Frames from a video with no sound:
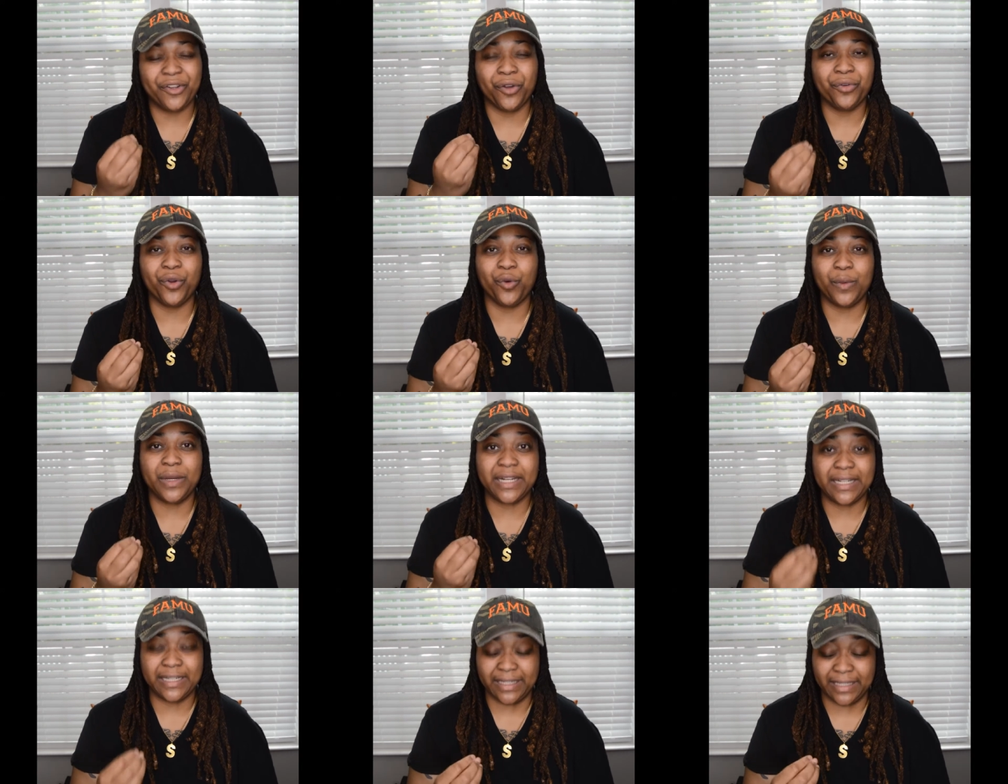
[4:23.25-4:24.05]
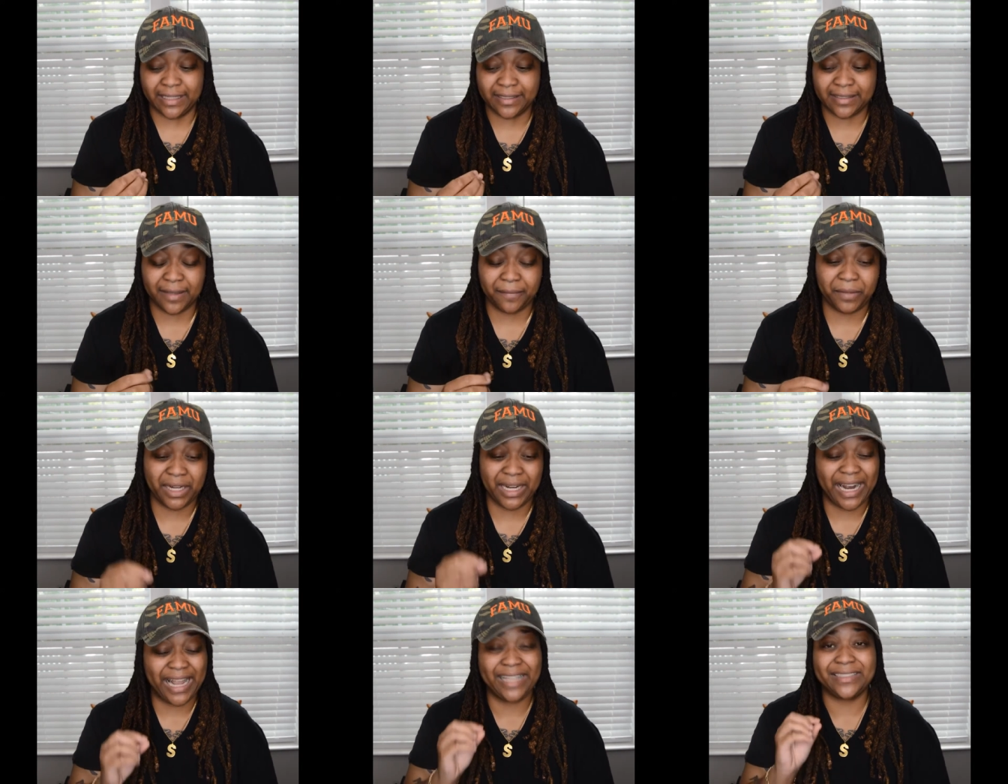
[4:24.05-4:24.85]
know what it is, but
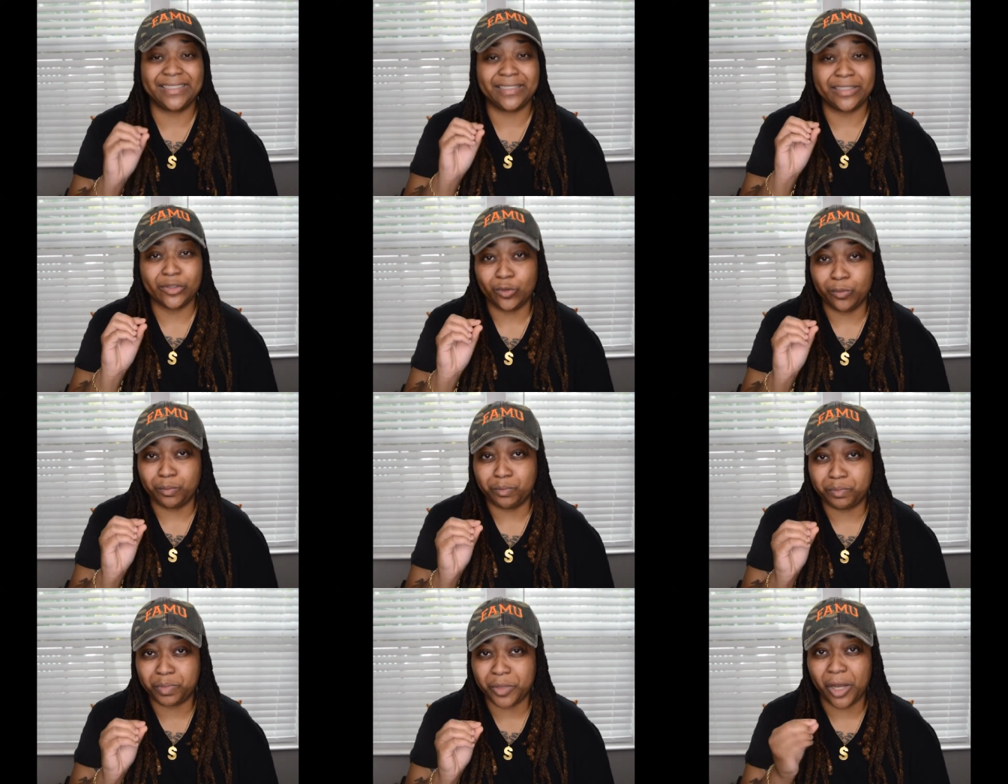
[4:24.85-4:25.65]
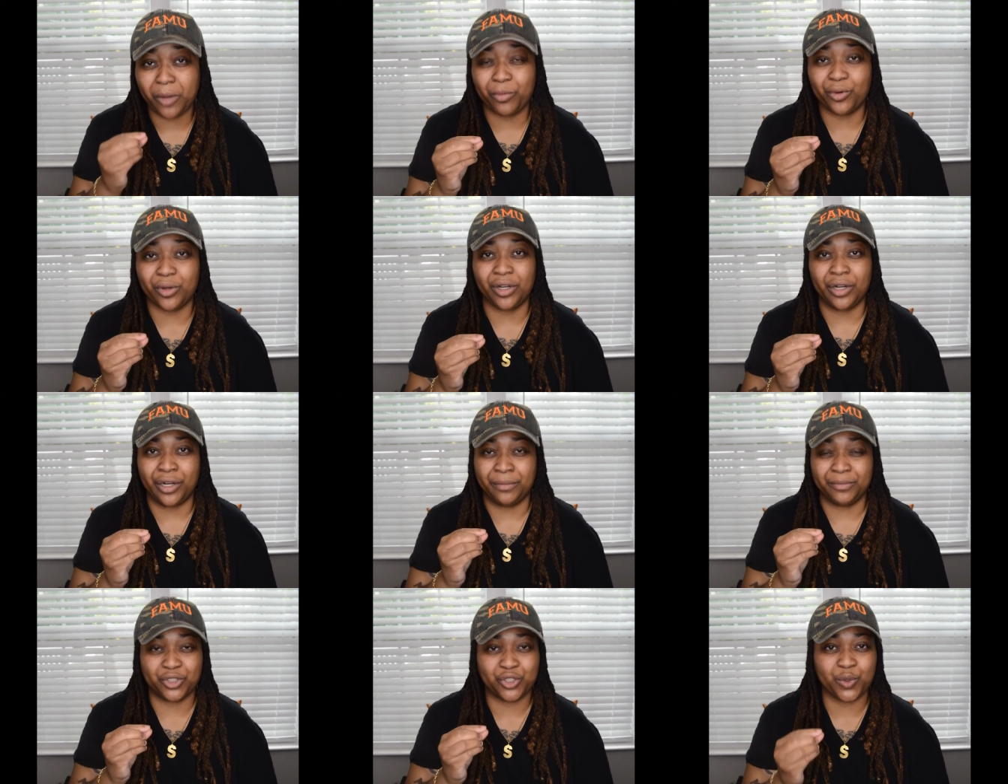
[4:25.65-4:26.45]
it has this little
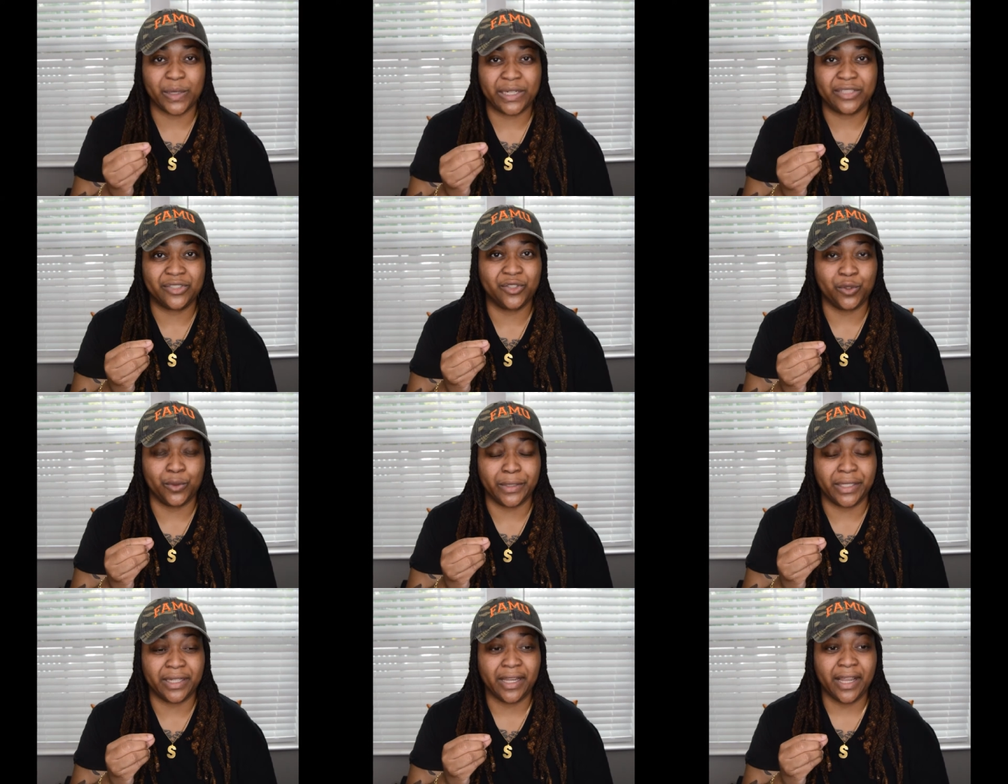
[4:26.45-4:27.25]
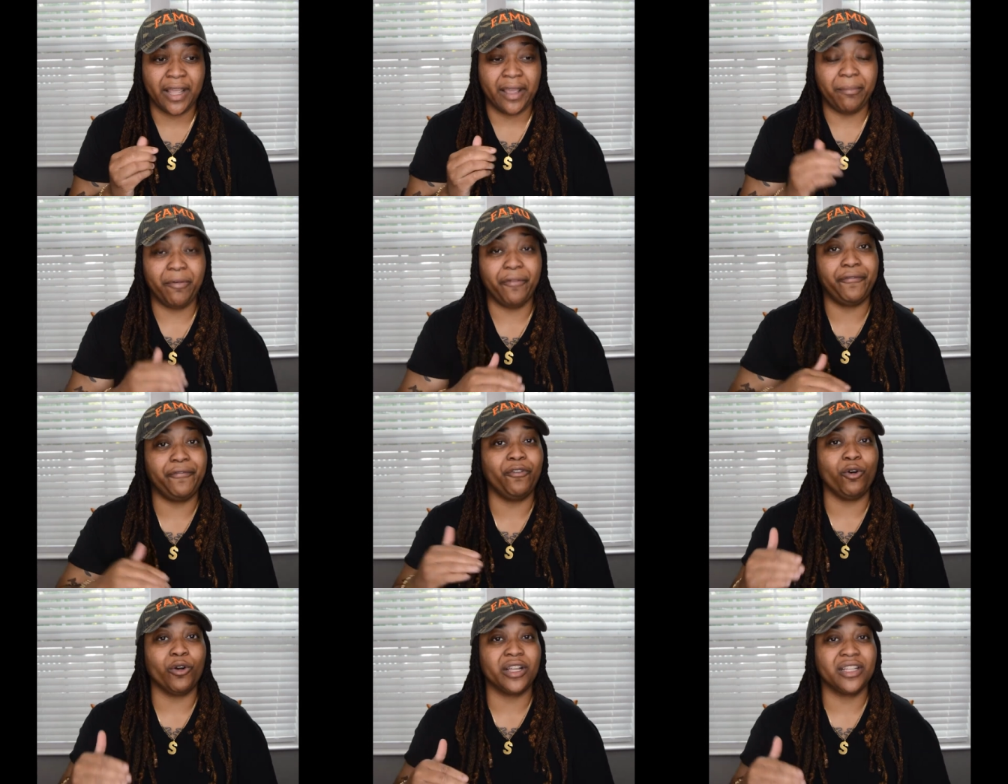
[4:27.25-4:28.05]
bubblegum trait to it
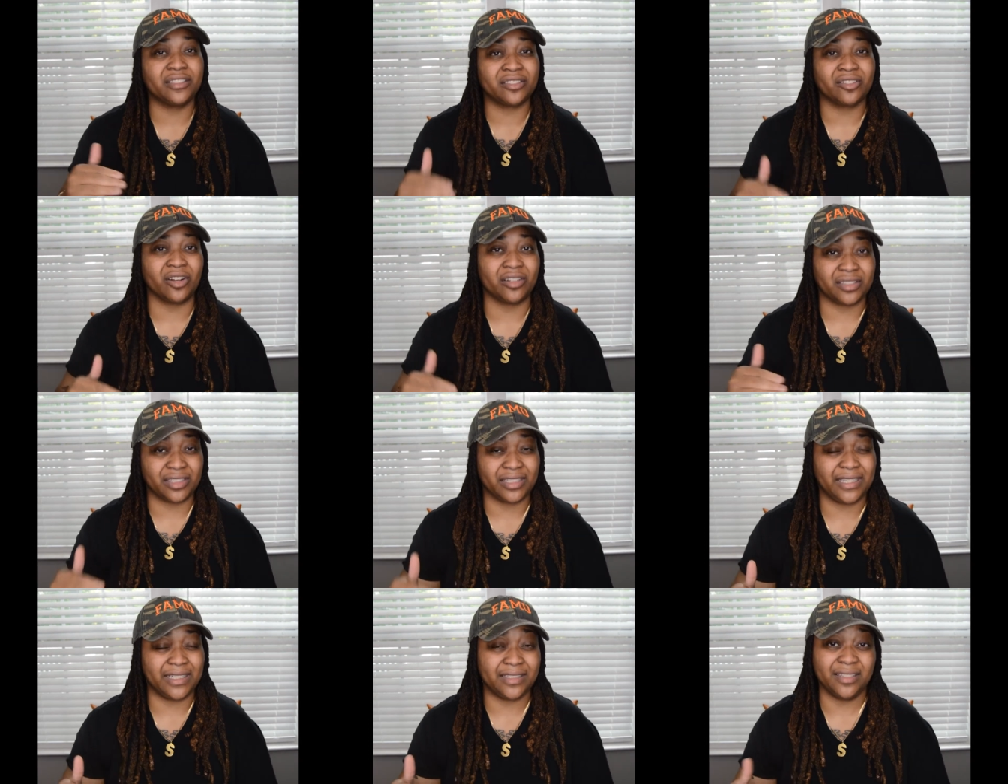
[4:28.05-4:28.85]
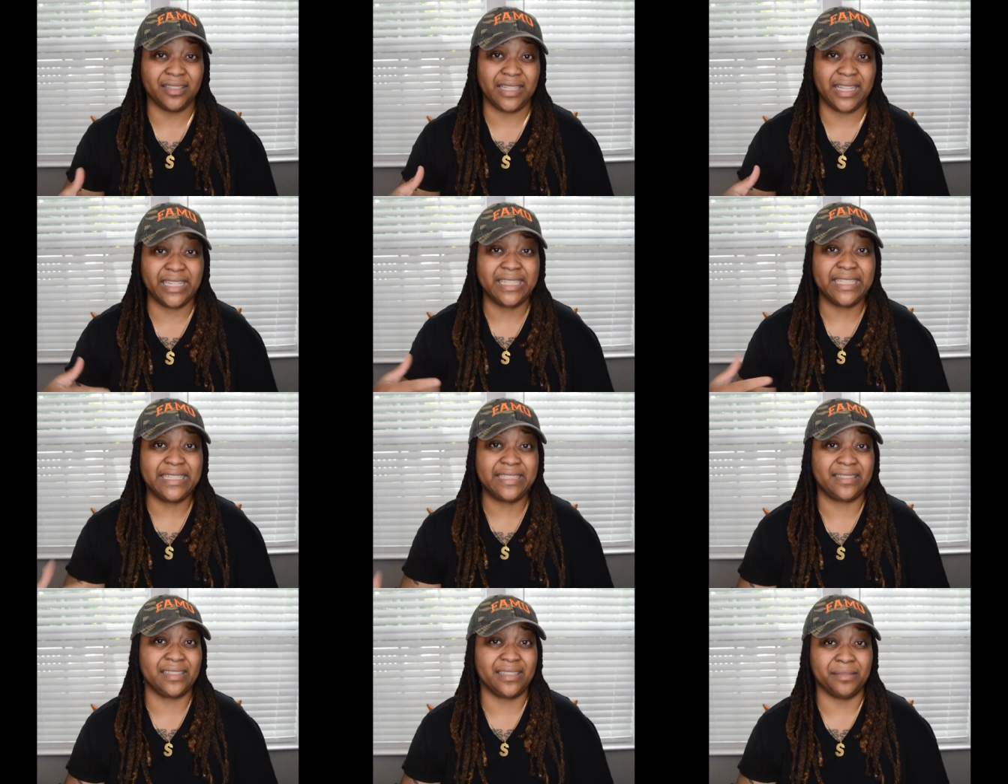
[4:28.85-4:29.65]
before it starts to get to the
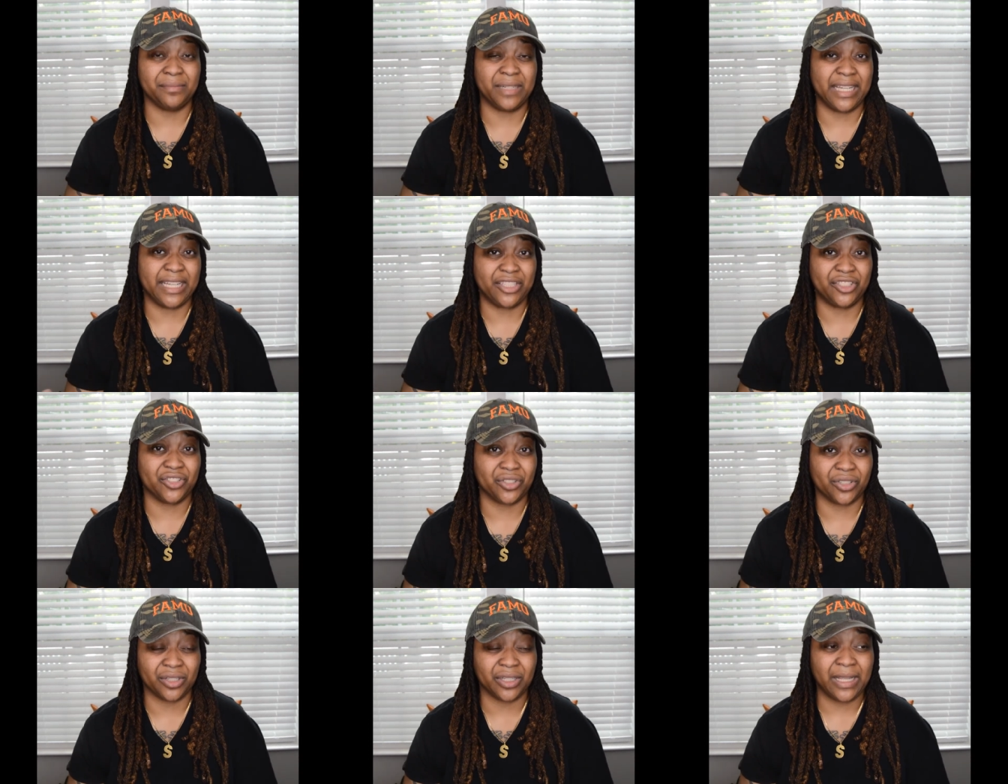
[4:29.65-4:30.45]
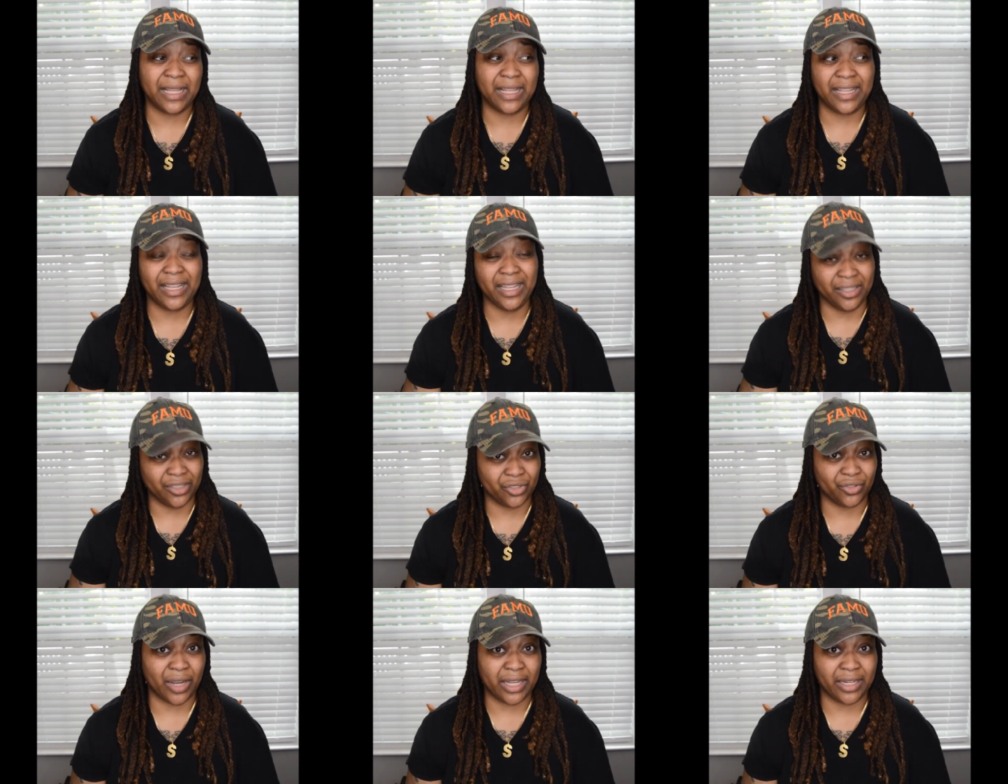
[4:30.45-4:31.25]
Elysium nature in
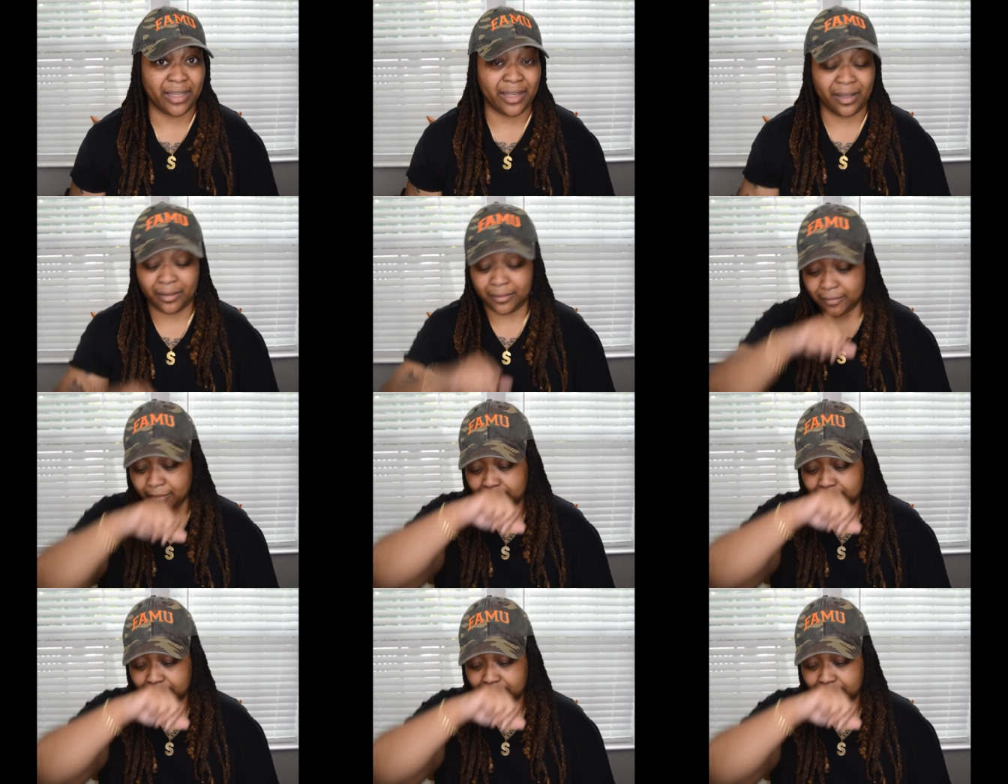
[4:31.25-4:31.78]
the dry down.